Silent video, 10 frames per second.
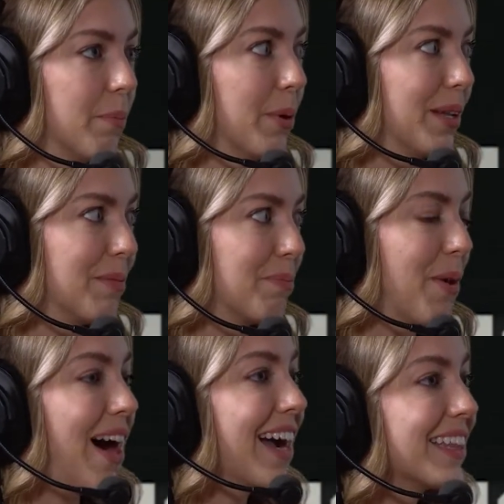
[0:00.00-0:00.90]
But
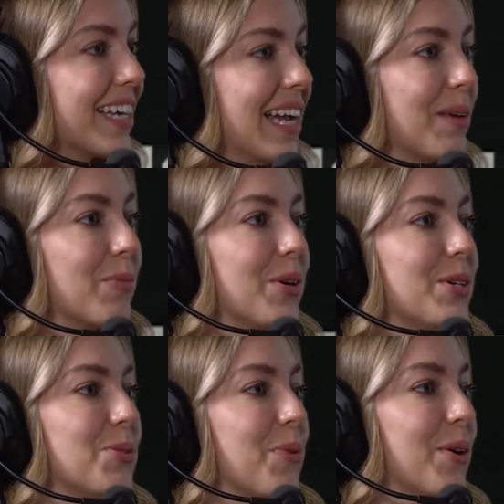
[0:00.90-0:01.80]
behind the camera
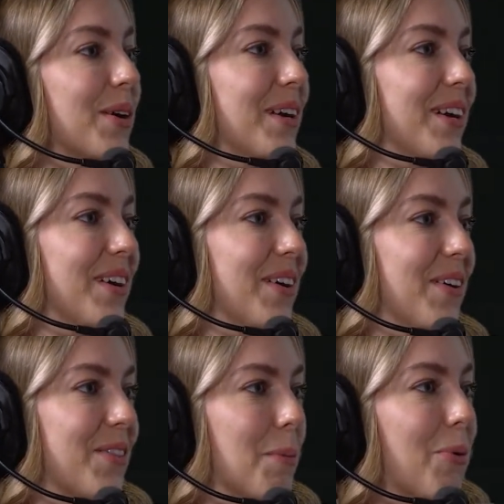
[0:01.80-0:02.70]
is where
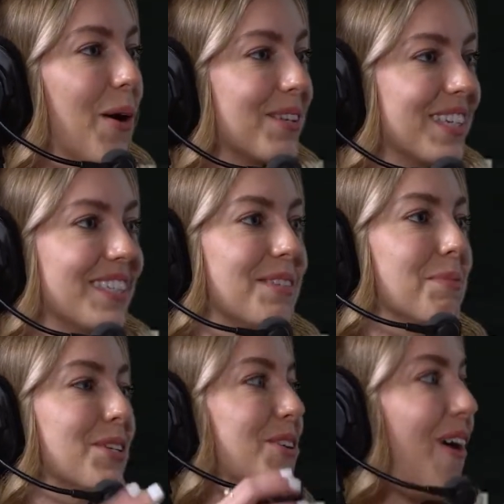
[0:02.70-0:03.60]
the process is
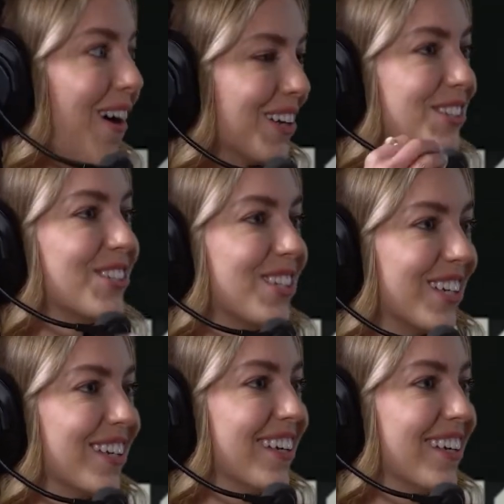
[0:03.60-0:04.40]
massaged.